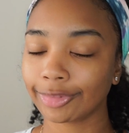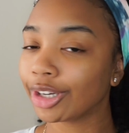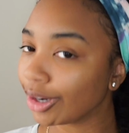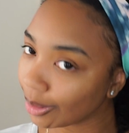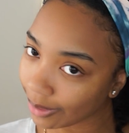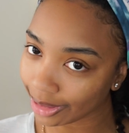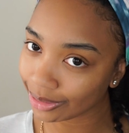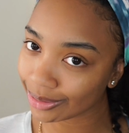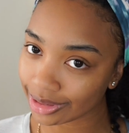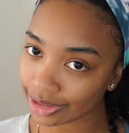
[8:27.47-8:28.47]
girl, why are
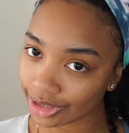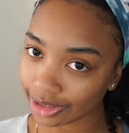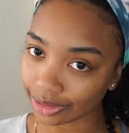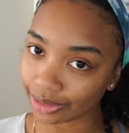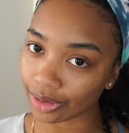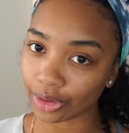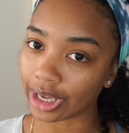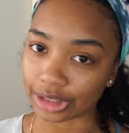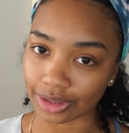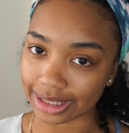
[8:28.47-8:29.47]
you using gel? You know you
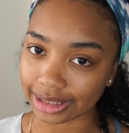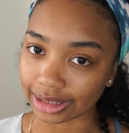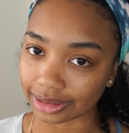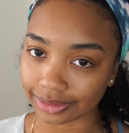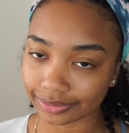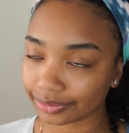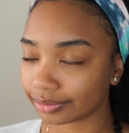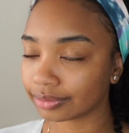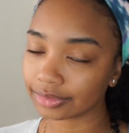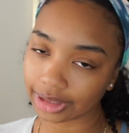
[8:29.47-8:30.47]
got dry skin.
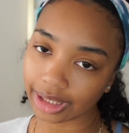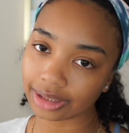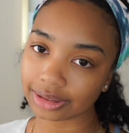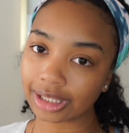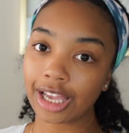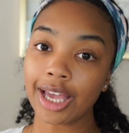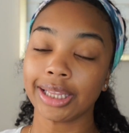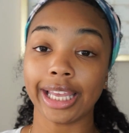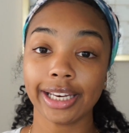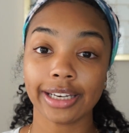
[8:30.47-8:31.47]
Yes.
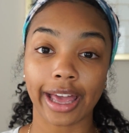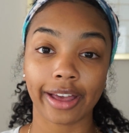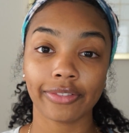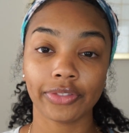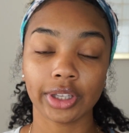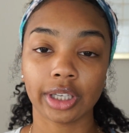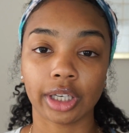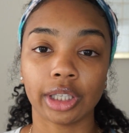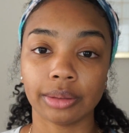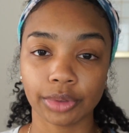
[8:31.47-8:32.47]
They didn't have the
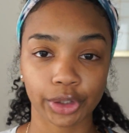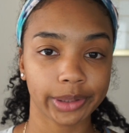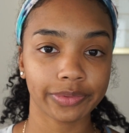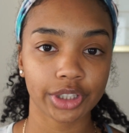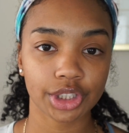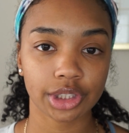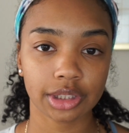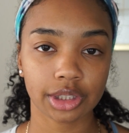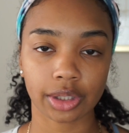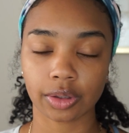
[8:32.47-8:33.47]
cream
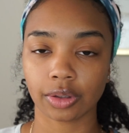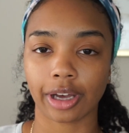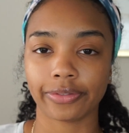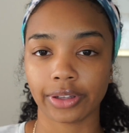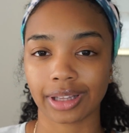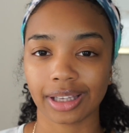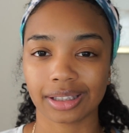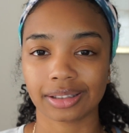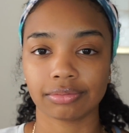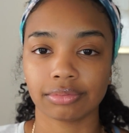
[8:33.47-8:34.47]
version, so I feel like
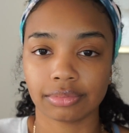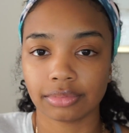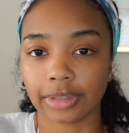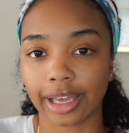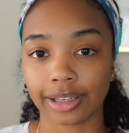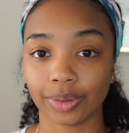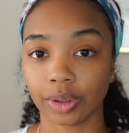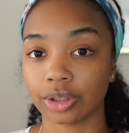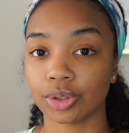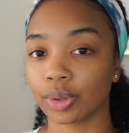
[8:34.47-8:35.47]
I had no
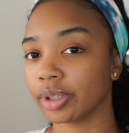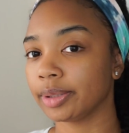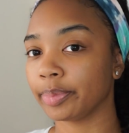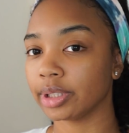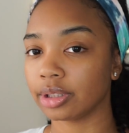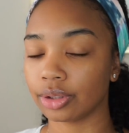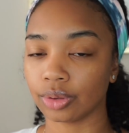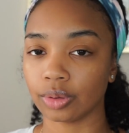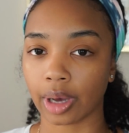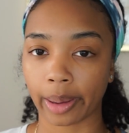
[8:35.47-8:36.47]
other choice but
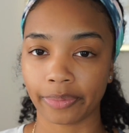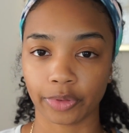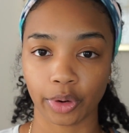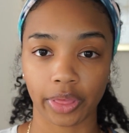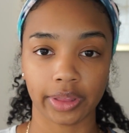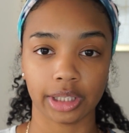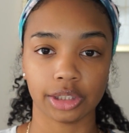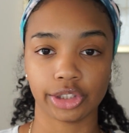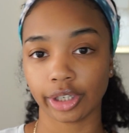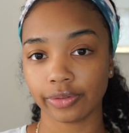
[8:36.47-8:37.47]
to opt for the
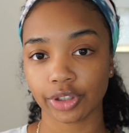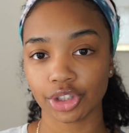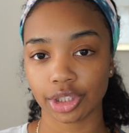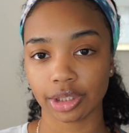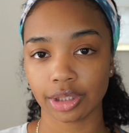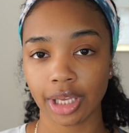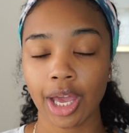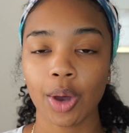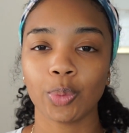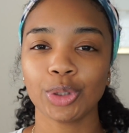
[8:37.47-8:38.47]
gel version,
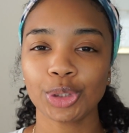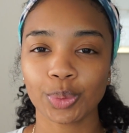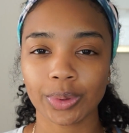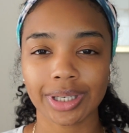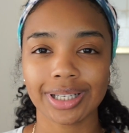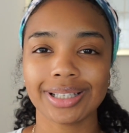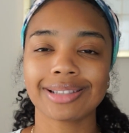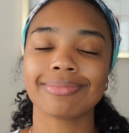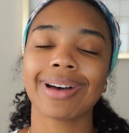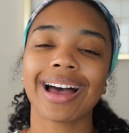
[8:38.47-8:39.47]
which
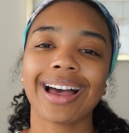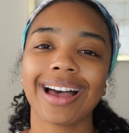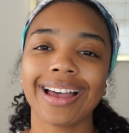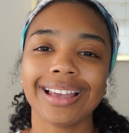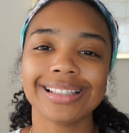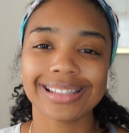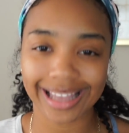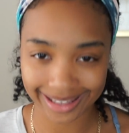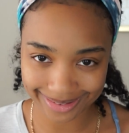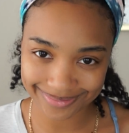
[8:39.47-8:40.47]
was my
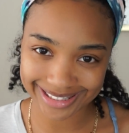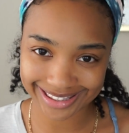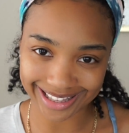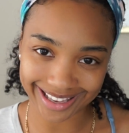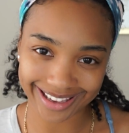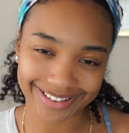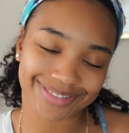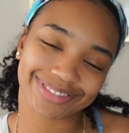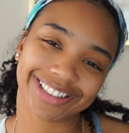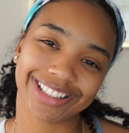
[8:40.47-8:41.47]
second mistake
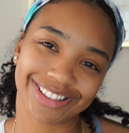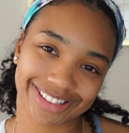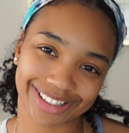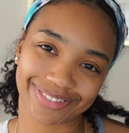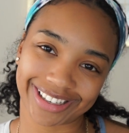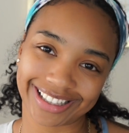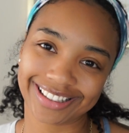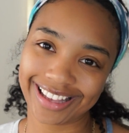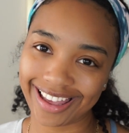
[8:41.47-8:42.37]
with using Retin